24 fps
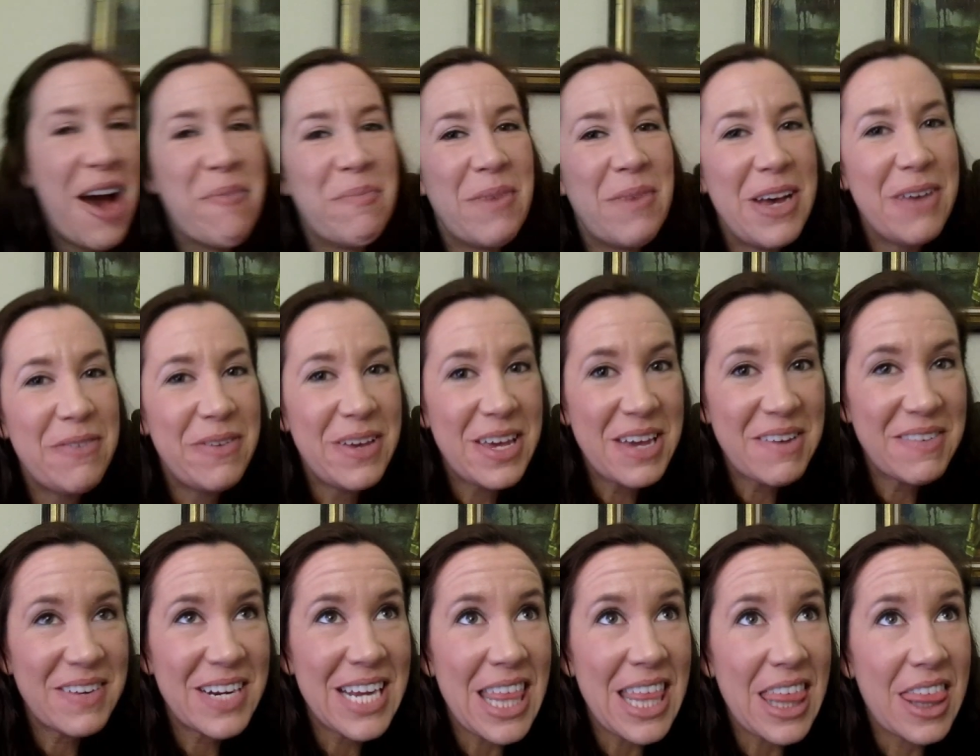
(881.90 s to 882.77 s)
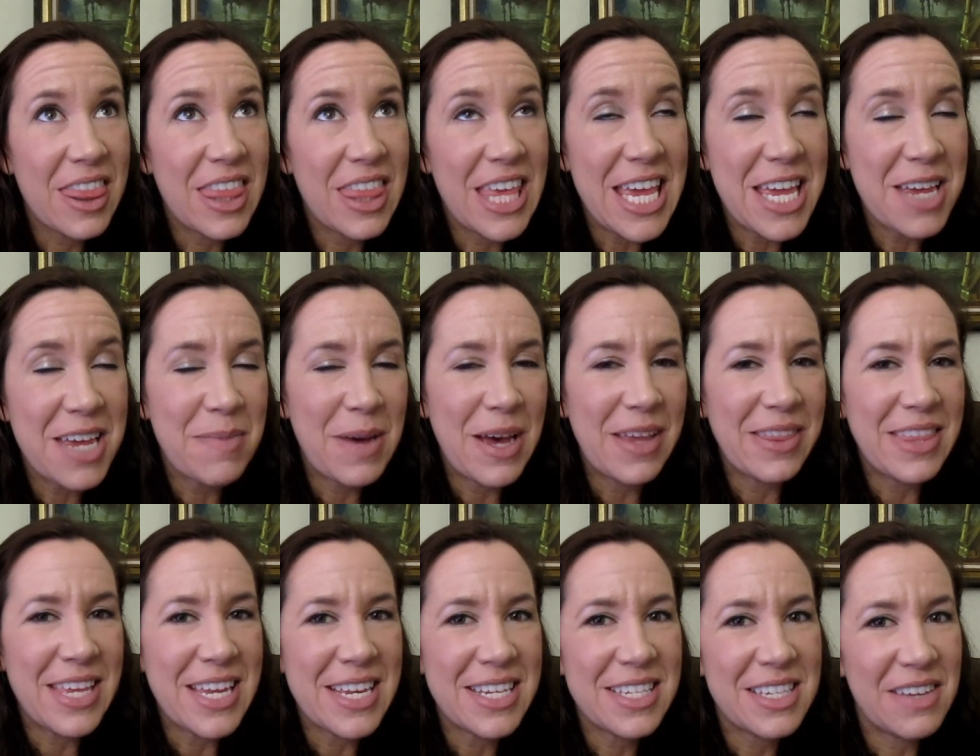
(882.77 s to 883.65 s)
My favorite thing about
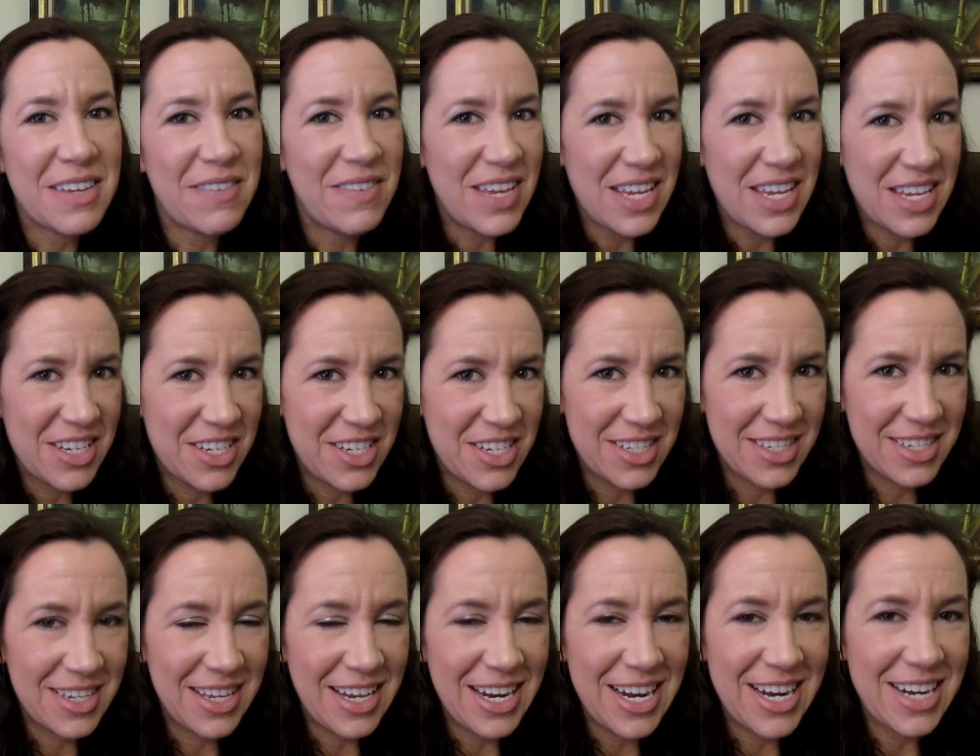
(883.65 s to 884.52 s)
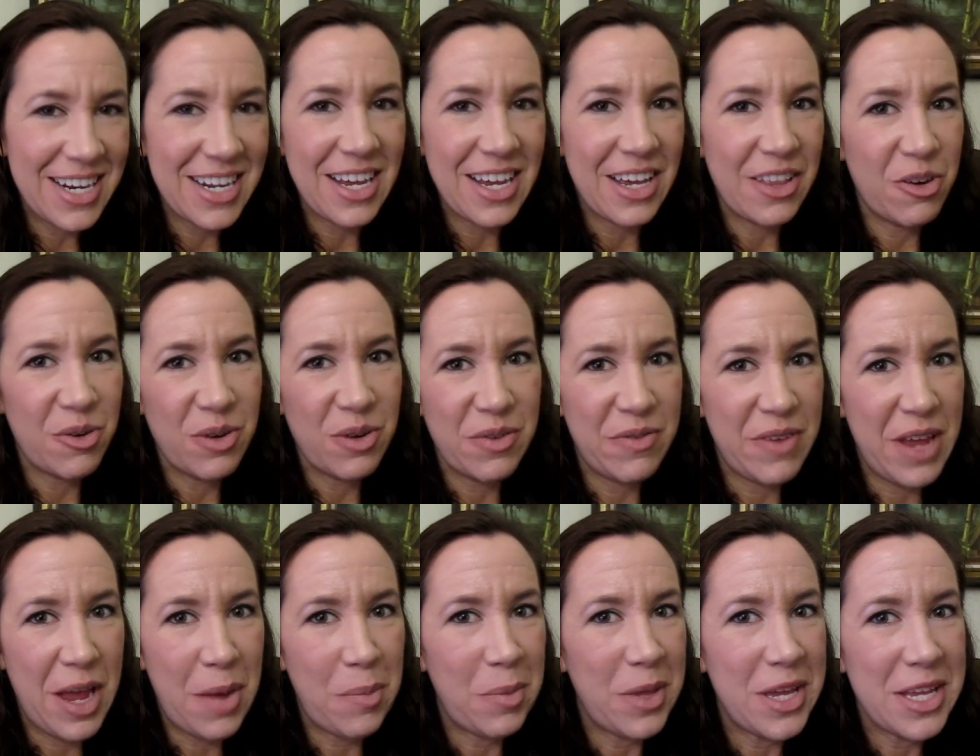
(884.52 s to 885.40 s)
Thanksgiving is just getting together with
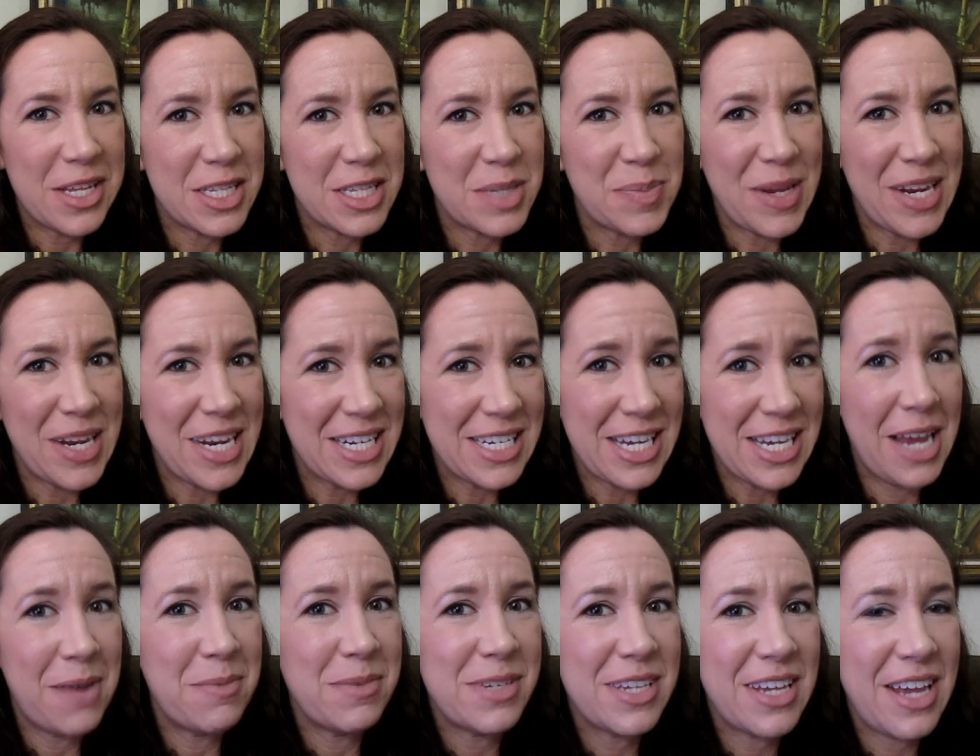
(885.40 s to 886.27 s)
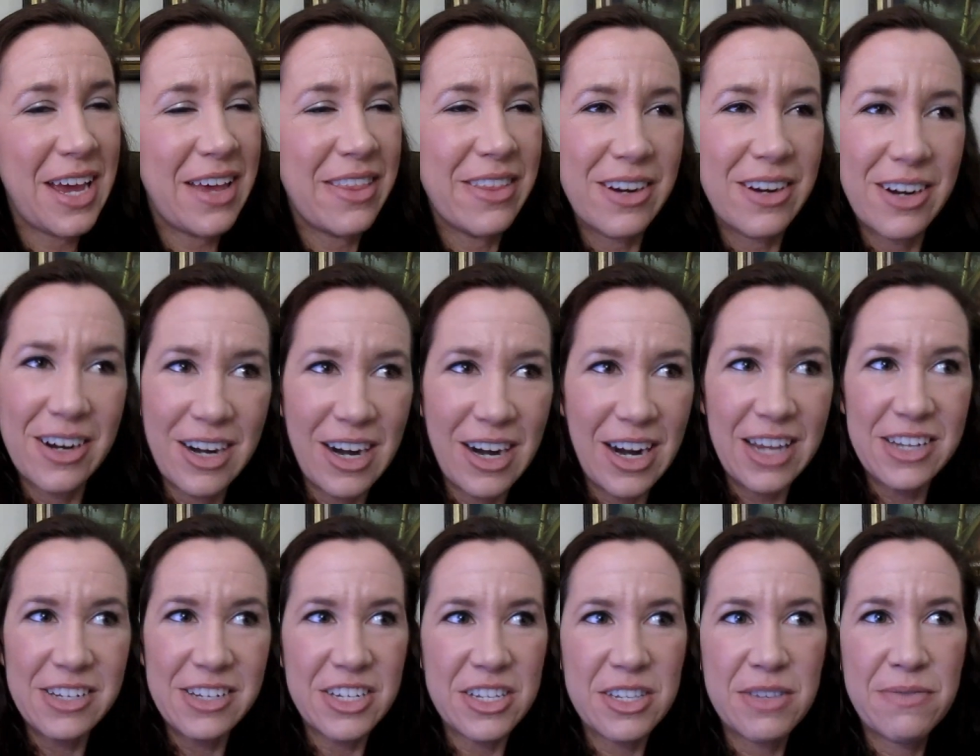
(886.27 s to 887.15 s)
family and spending time together
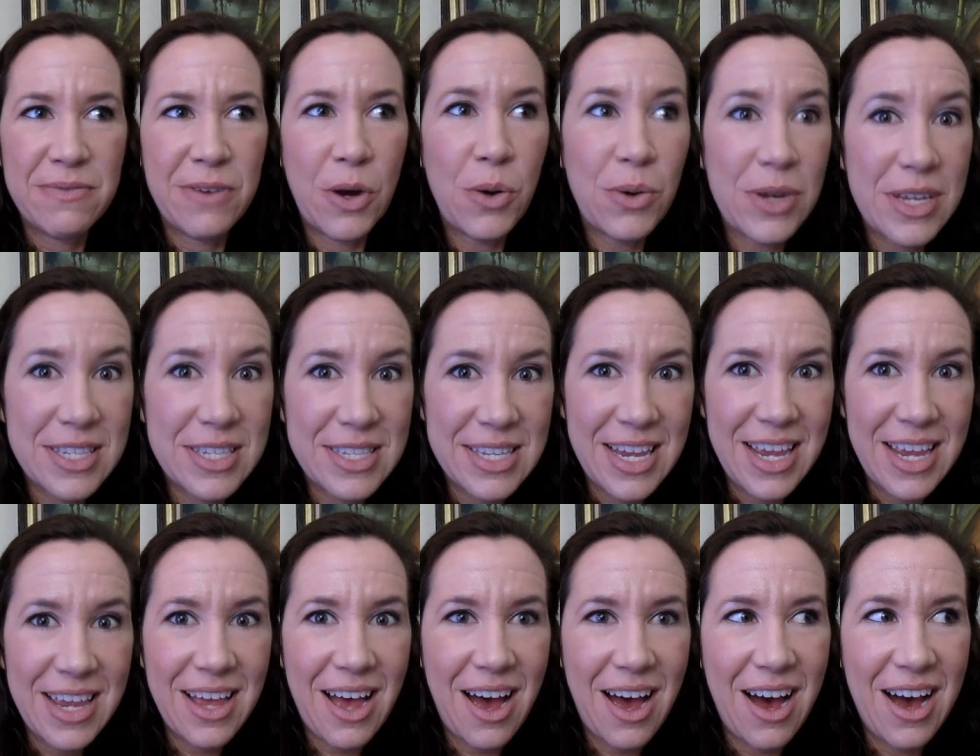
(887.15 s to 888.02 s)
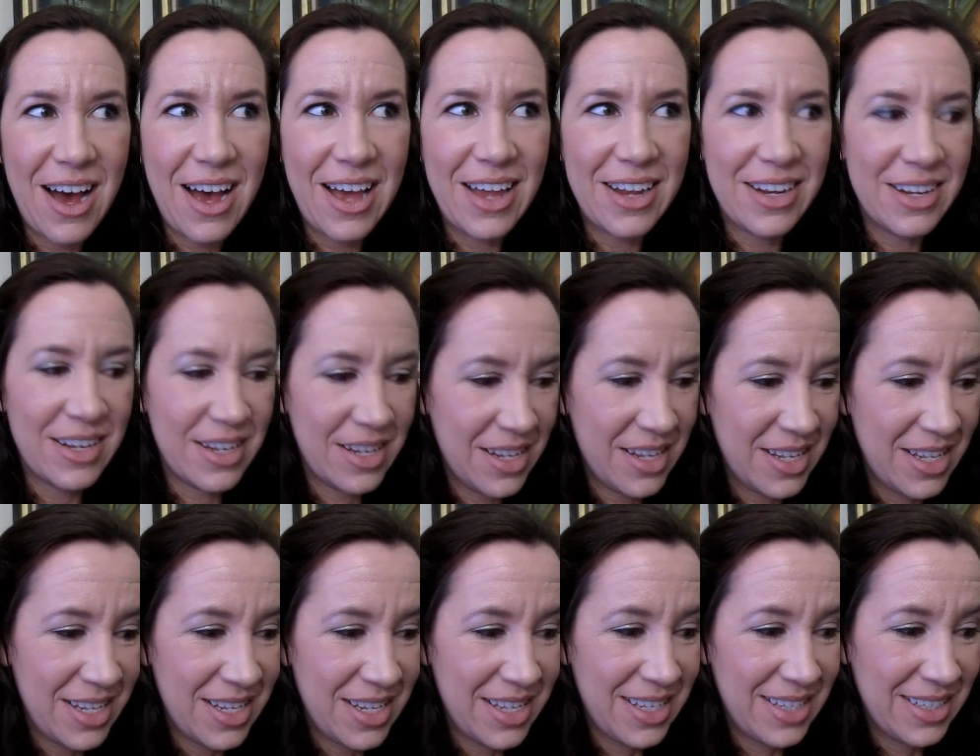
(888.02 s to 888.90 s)
and just focusing on,
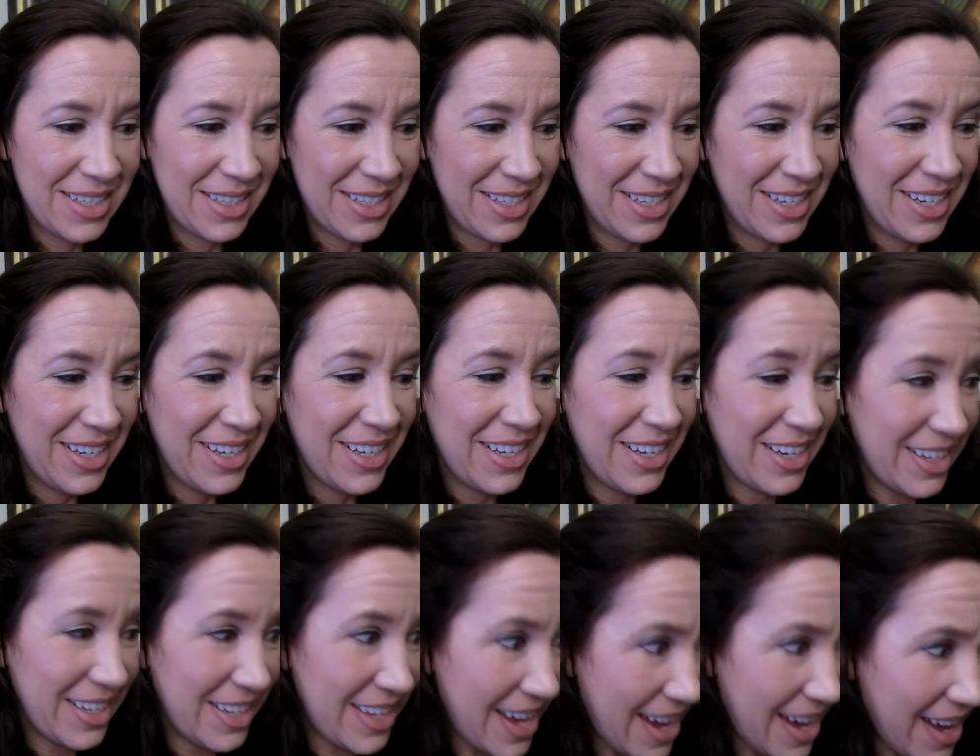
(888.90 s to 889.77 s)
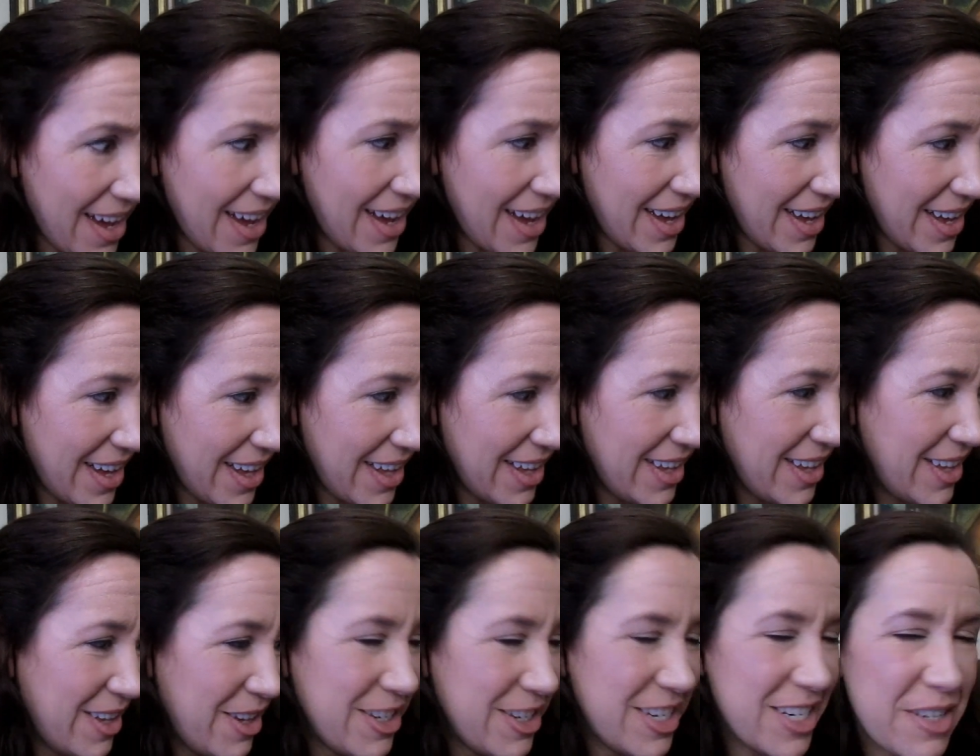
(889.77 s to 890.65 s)
yeah,
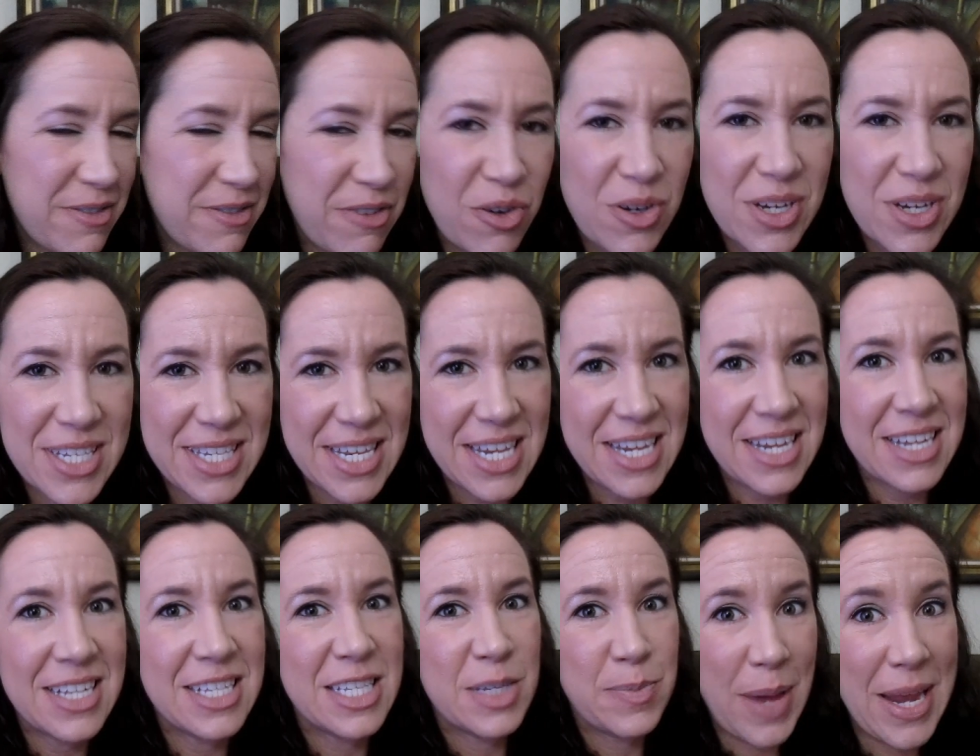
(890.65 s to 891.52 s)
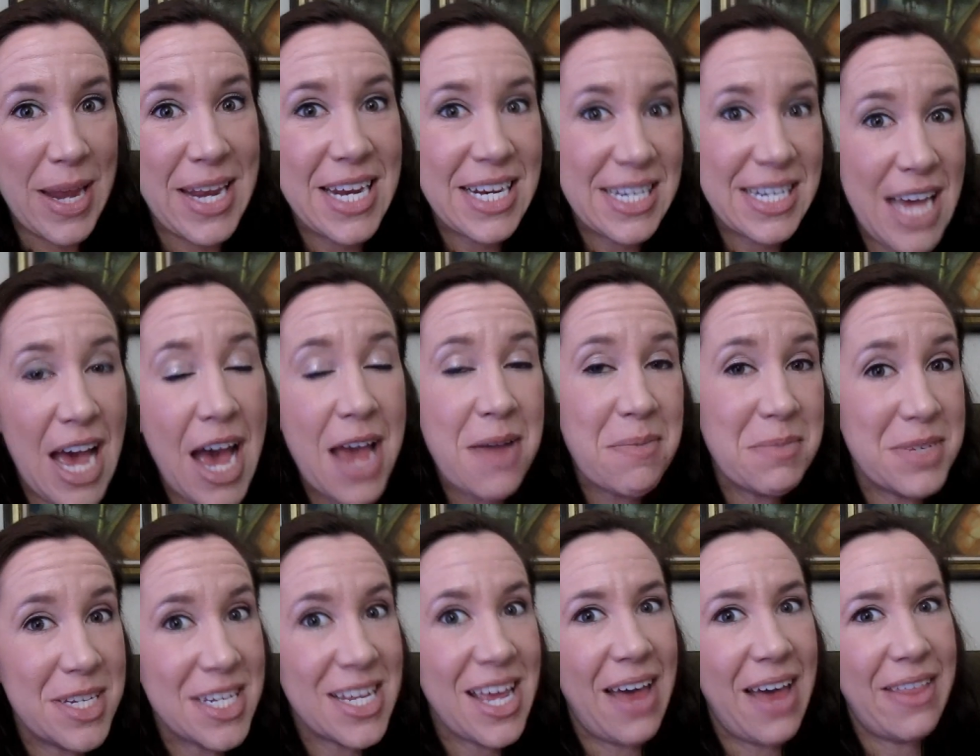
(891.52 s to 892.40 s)
just focusing on spending time
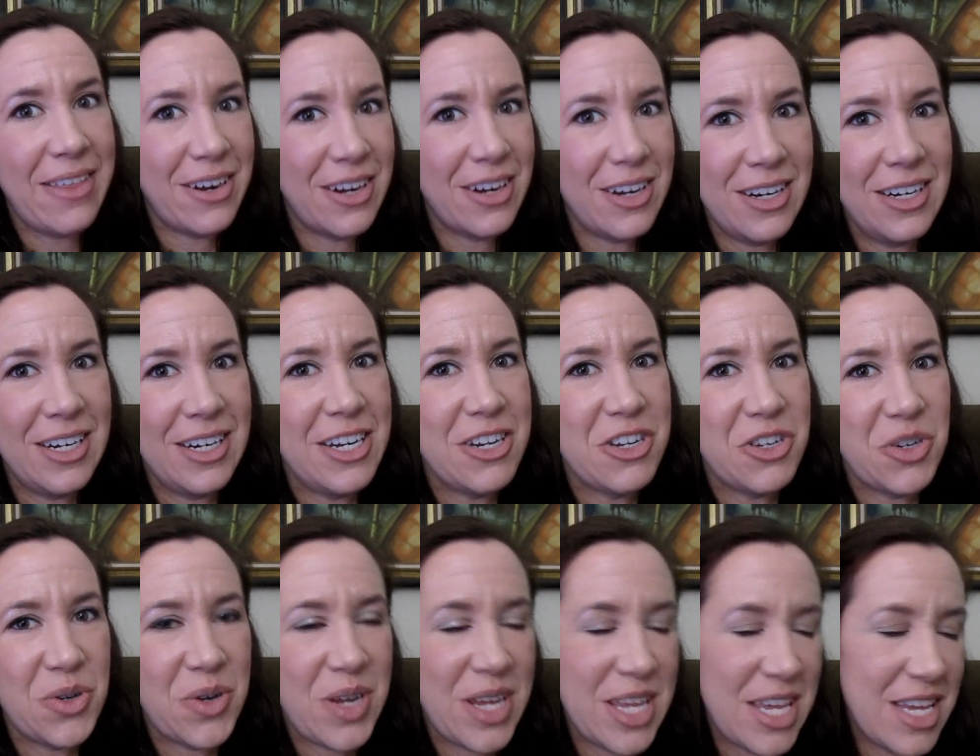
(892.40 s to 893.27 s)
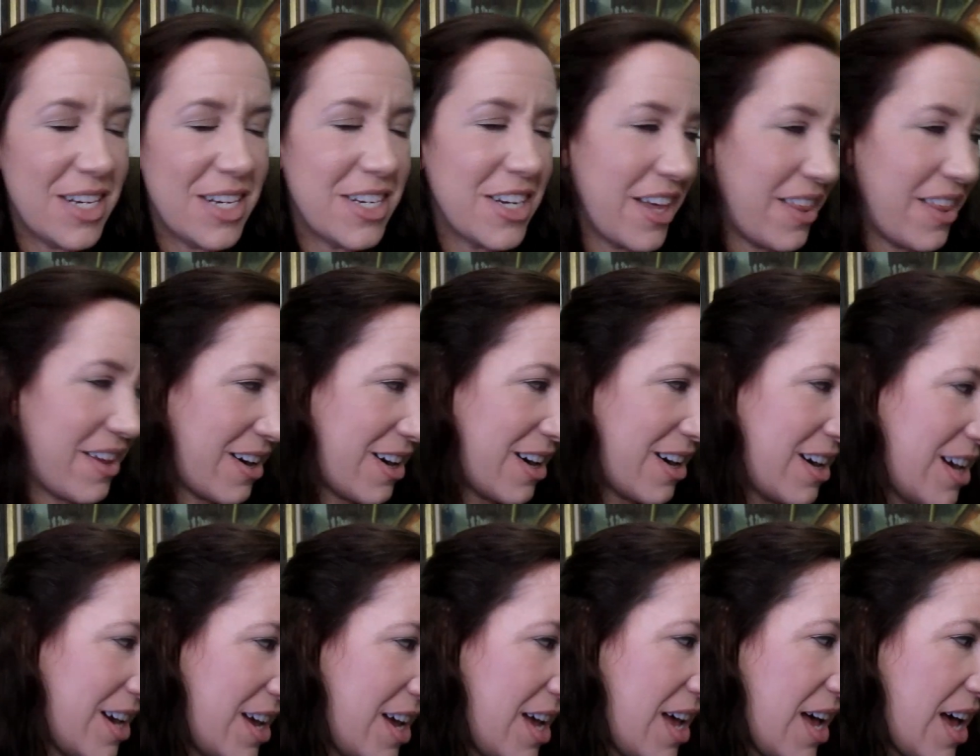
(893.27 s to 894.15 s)
together and enjoying each other.